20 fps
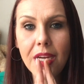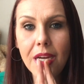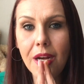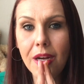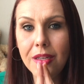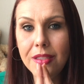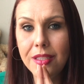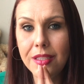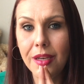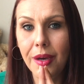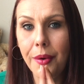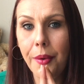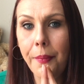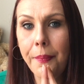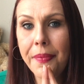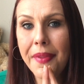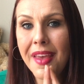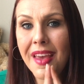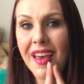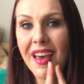Also,
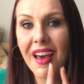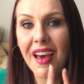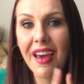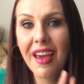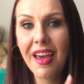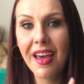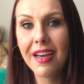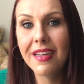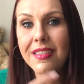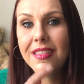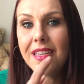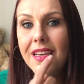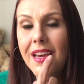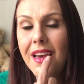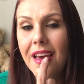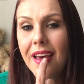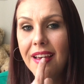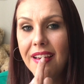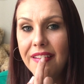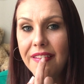I had to
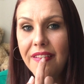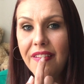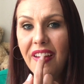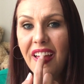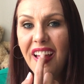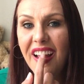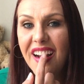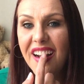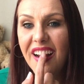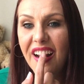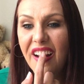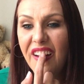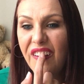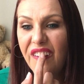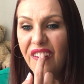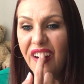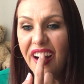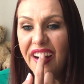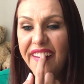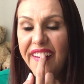have the
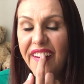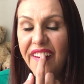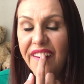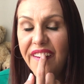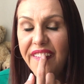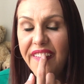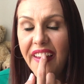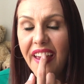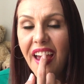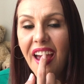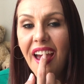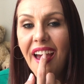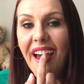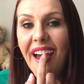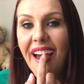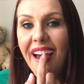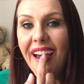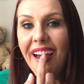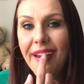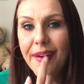front tooth
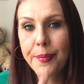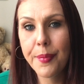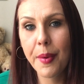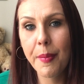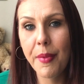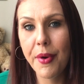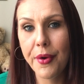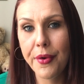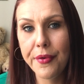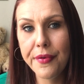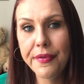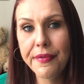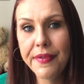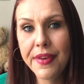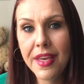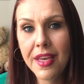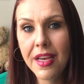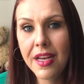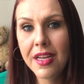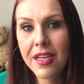removed.